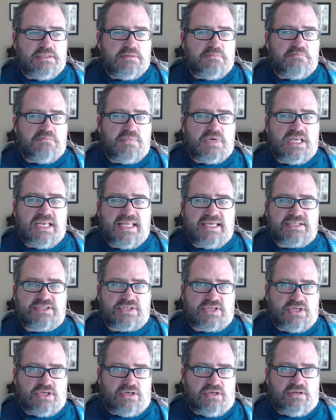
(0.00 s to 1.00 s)
My legs
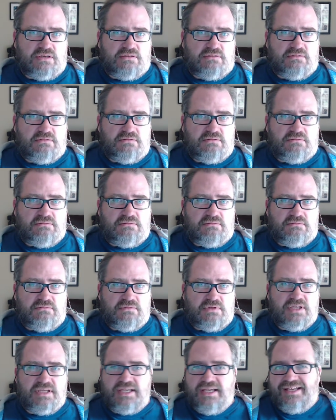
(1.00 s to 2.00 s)
hurt.
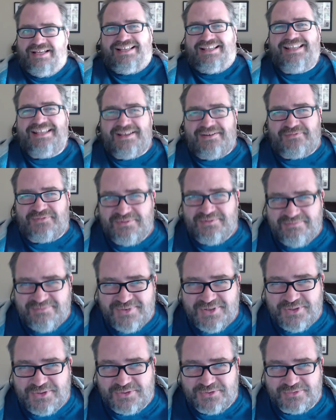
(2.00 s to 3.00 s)
I haven't
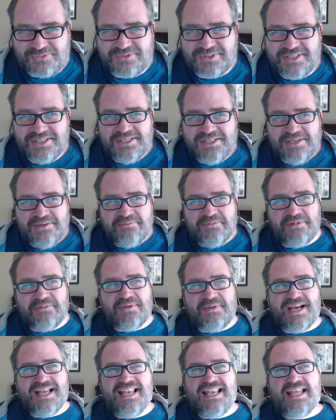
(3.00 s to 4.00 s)
moved, but
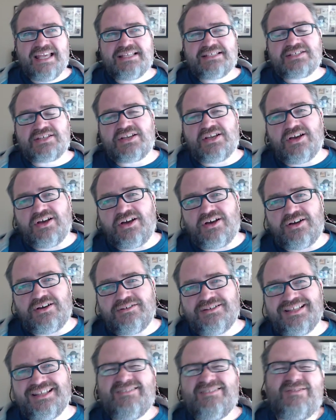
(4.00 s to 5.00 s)
my legs hurt.
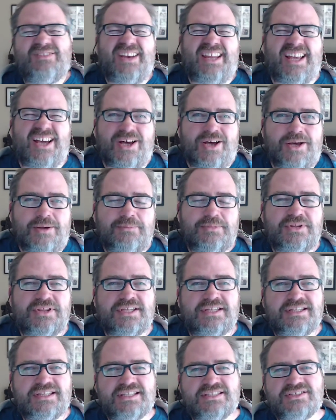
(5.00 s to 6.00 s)
They don't really hurt, but
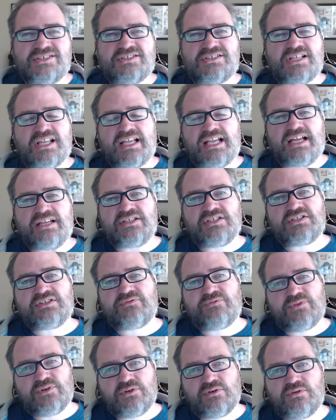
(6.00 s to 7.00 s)
they're just like, I just
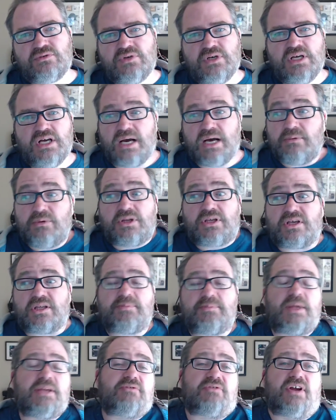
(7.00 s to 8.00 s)
feel, I want to go to
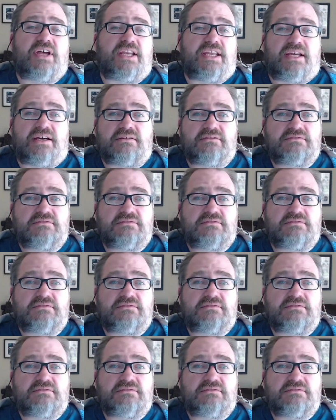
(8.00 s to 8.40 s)
bed right now.